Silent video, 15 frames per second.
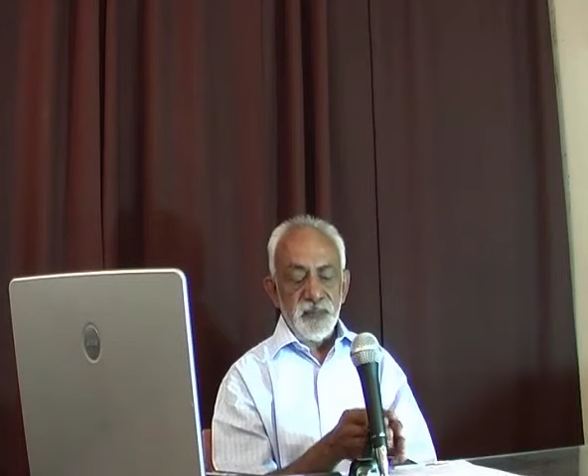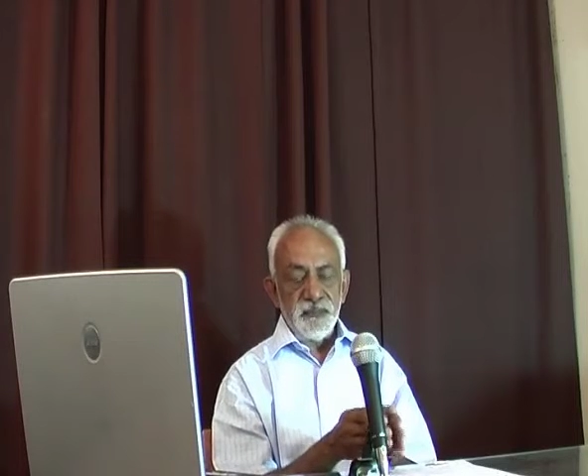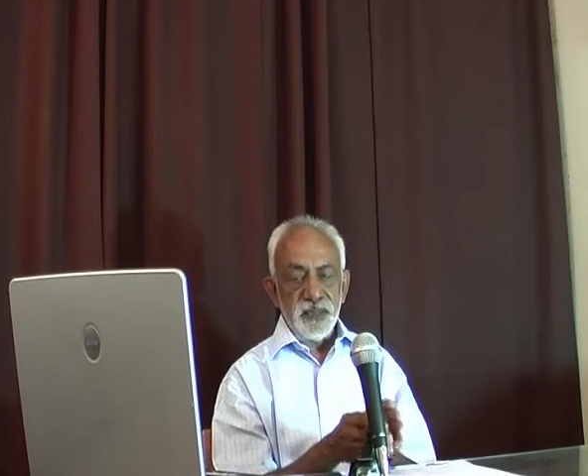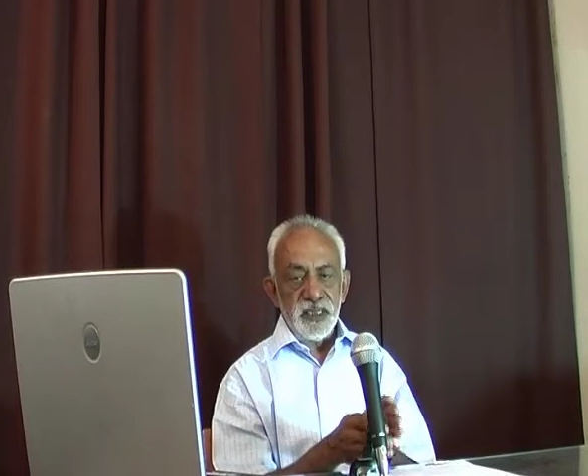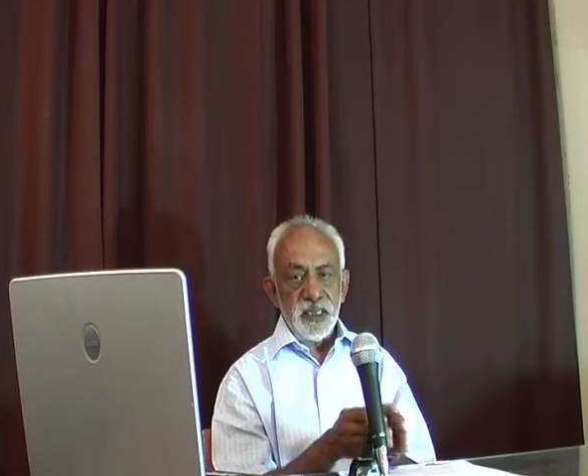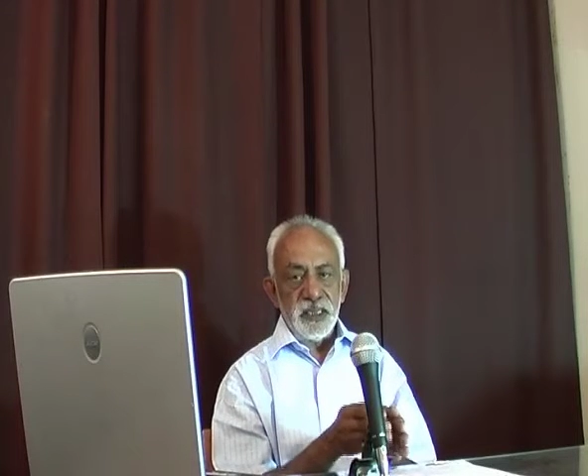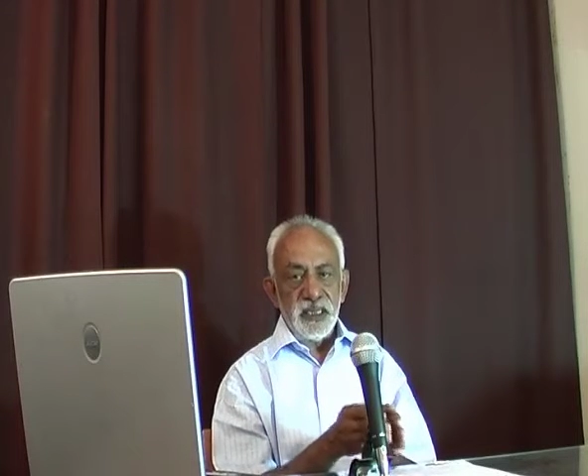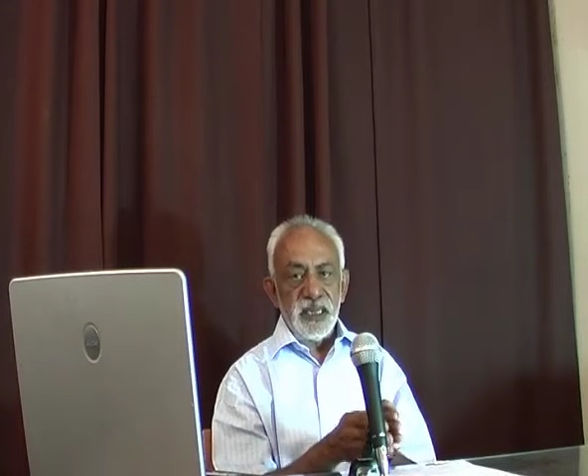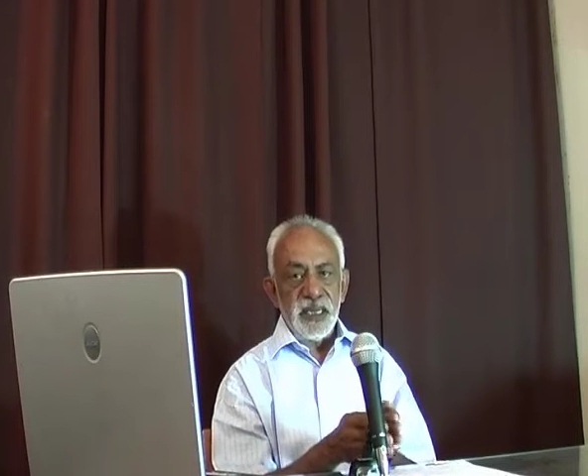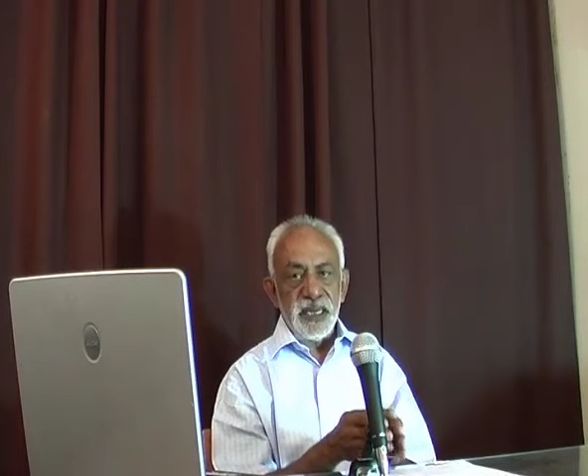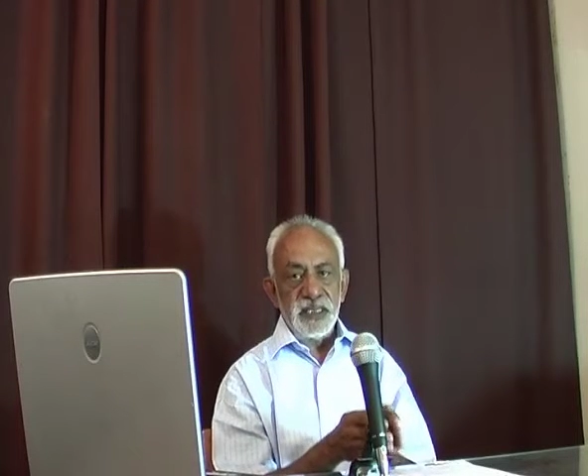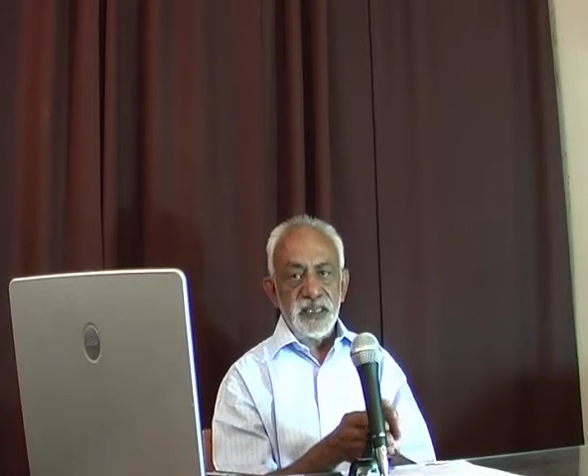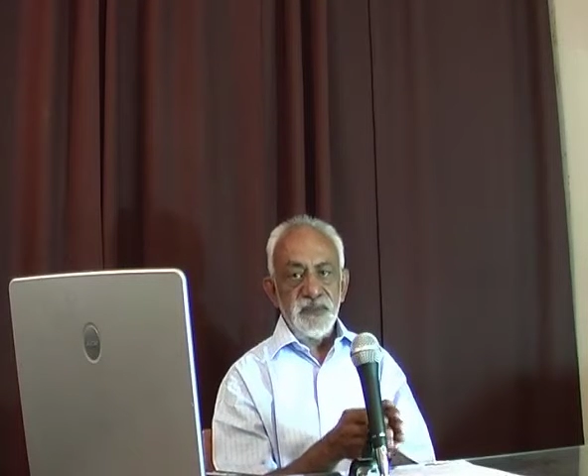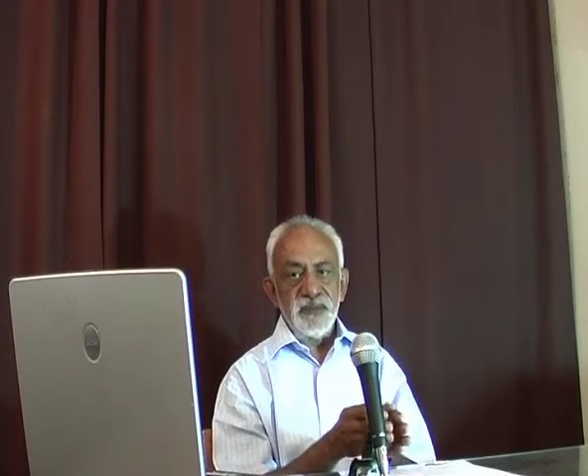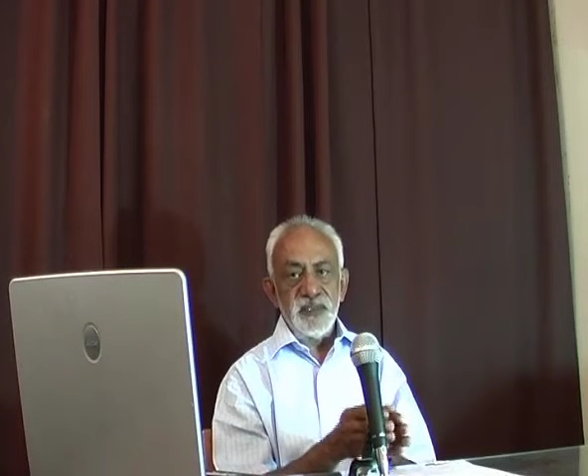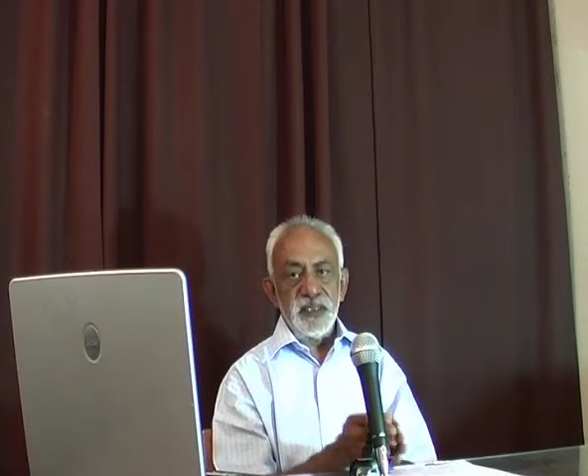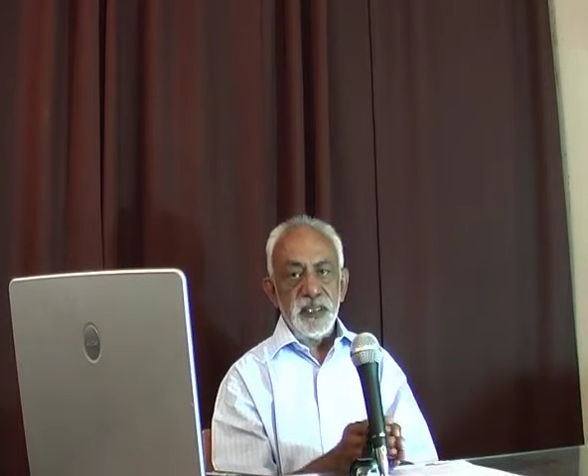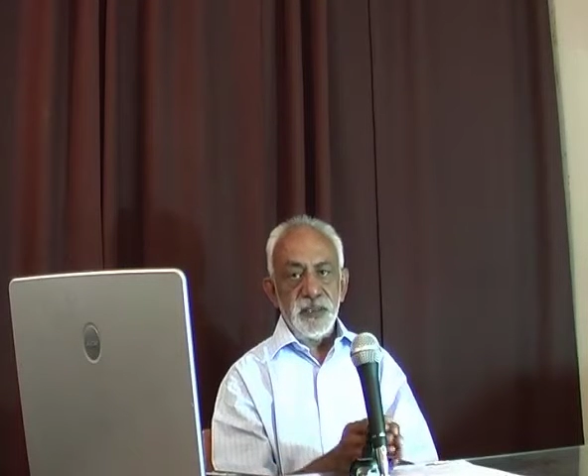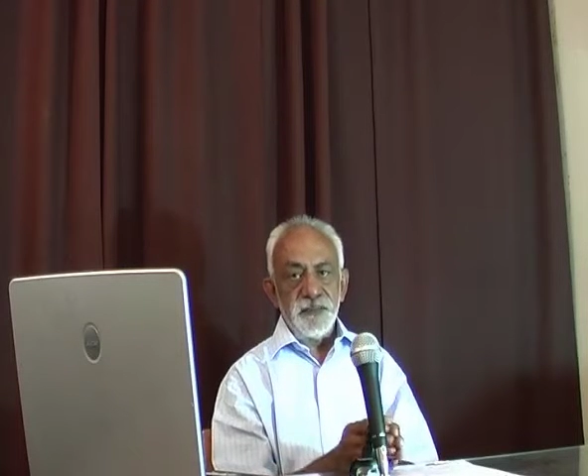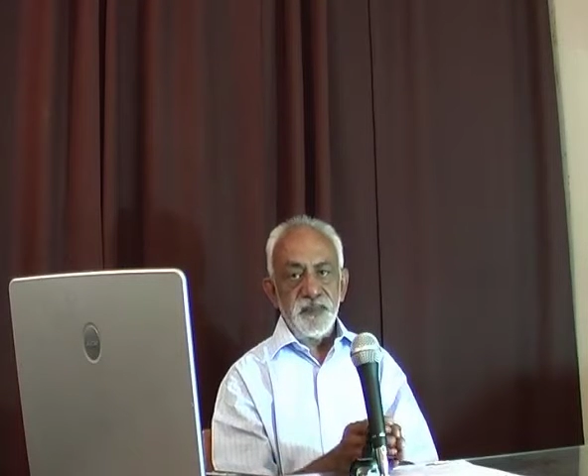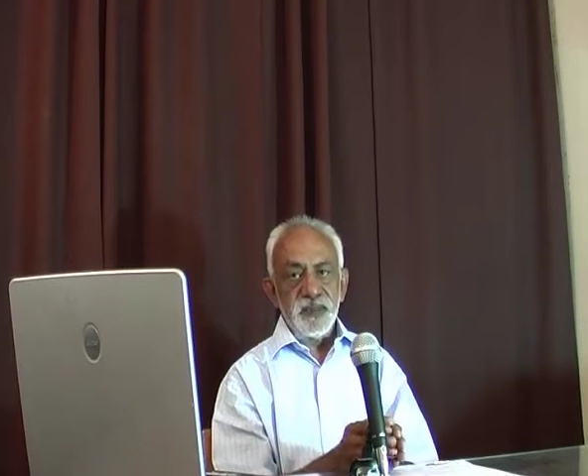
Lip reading: particular activity